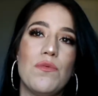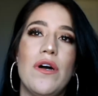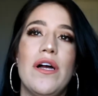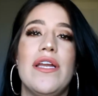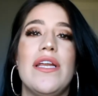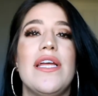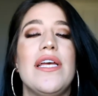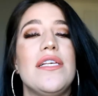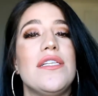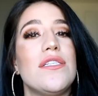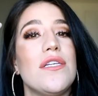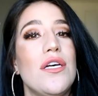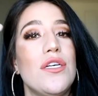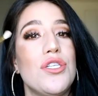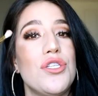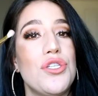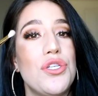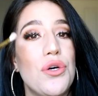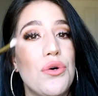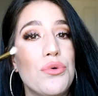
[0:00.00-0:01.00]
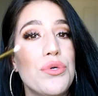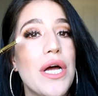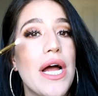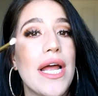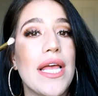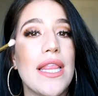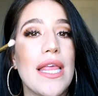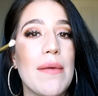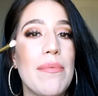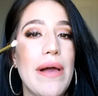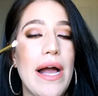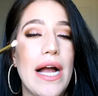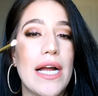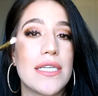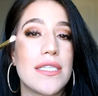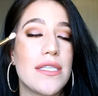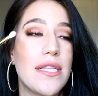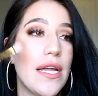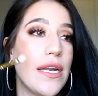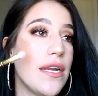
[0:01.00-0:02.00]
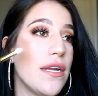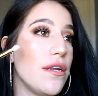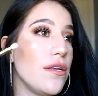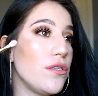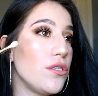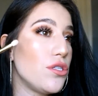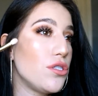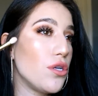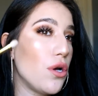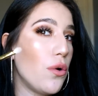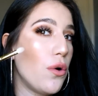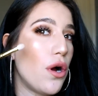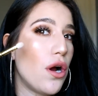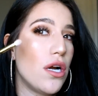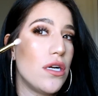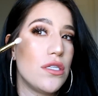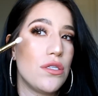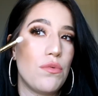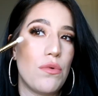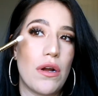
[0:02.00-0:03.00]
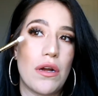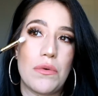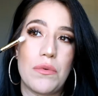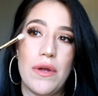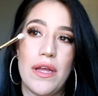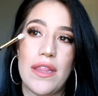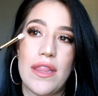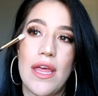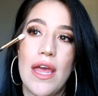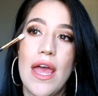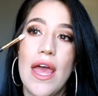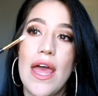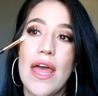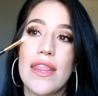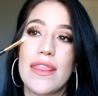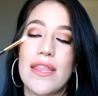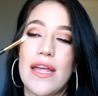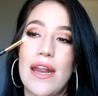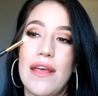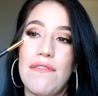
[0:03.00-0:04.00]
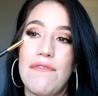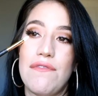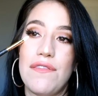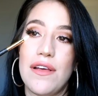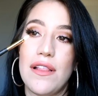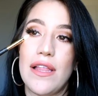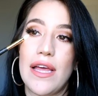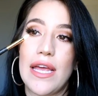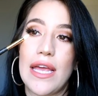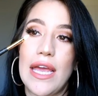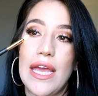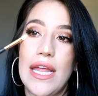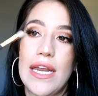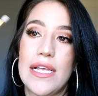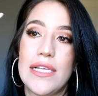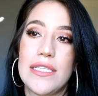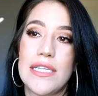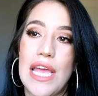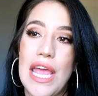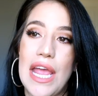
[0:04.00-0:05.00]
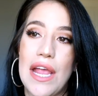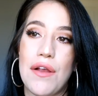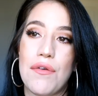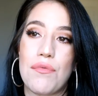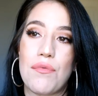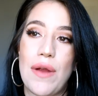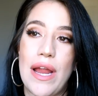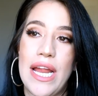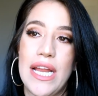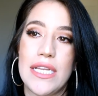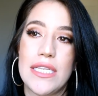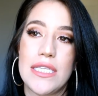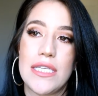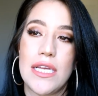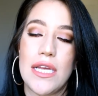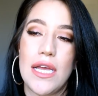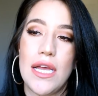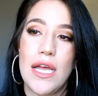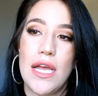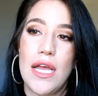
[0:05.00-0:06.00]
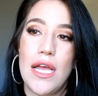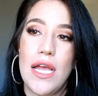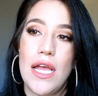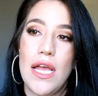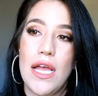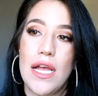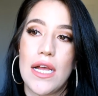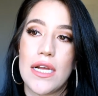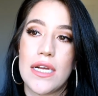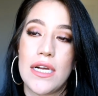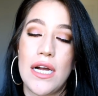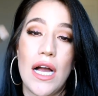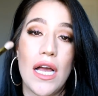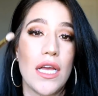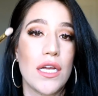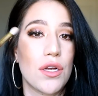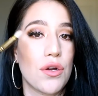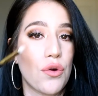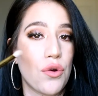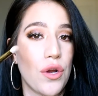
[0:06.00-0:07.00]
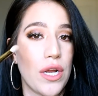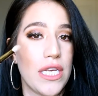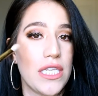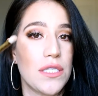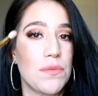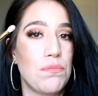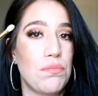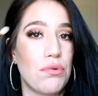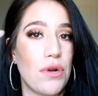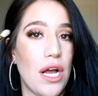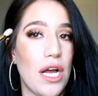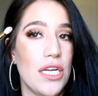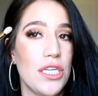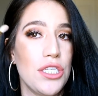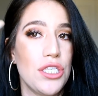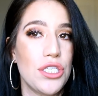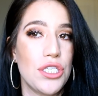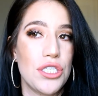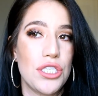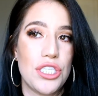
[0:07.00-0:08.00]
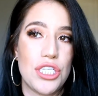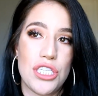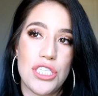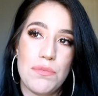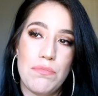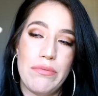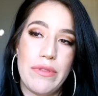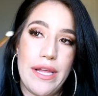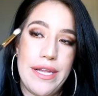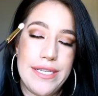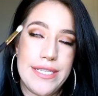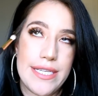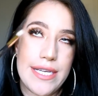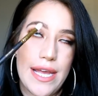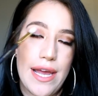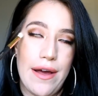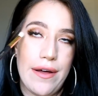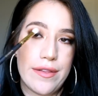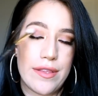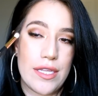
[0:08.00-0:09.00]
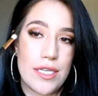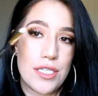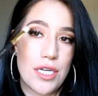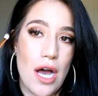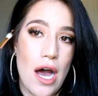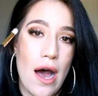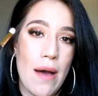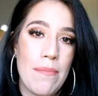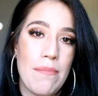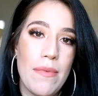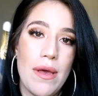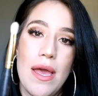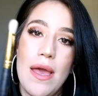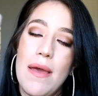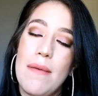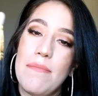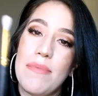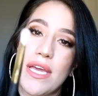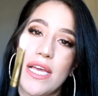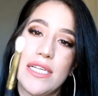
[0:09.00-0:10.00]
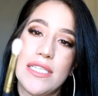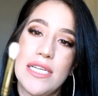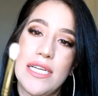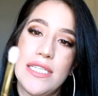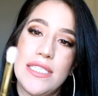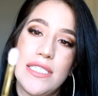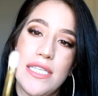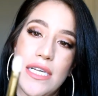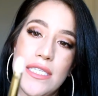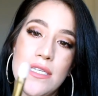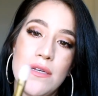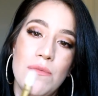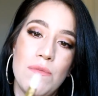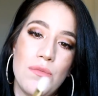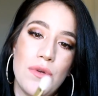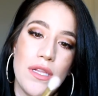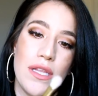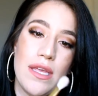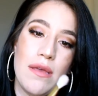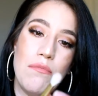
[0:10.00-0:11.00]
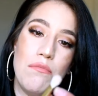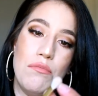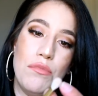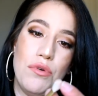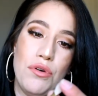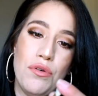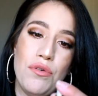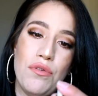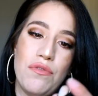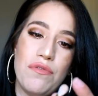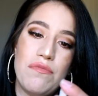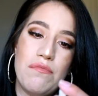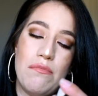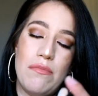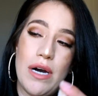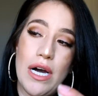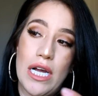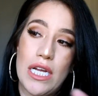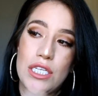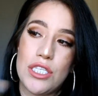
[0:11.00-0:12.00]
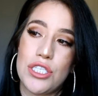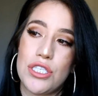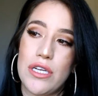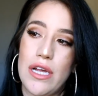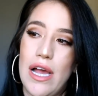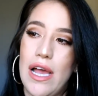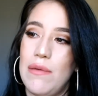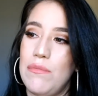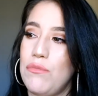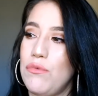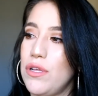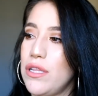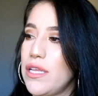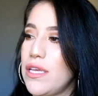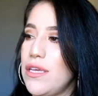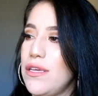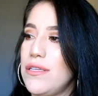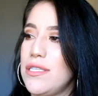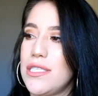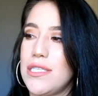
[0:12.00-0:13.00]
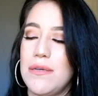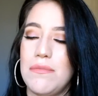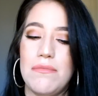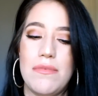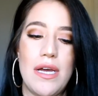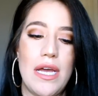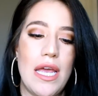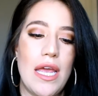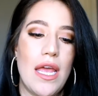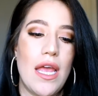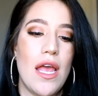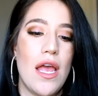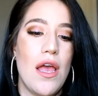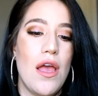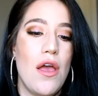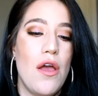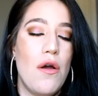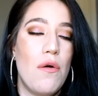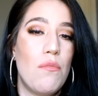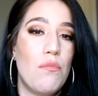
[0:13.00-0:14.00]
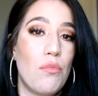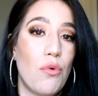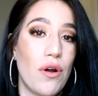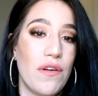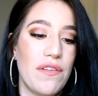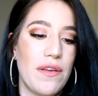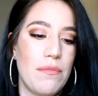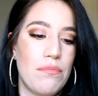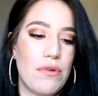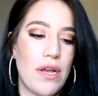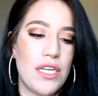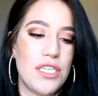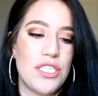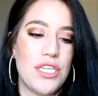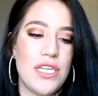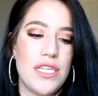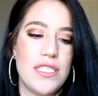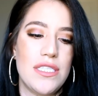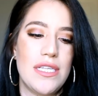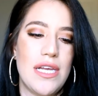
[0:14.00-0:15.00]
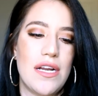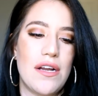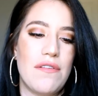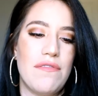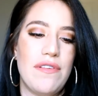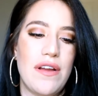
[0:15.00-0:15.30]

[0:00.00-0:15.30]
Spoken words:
one is so tightly packed that it is so hard to work with that I feel like it is a great cut crease brush, just blending out the top, because it doesn't really move much. I'm really used to my Morphe brushes that are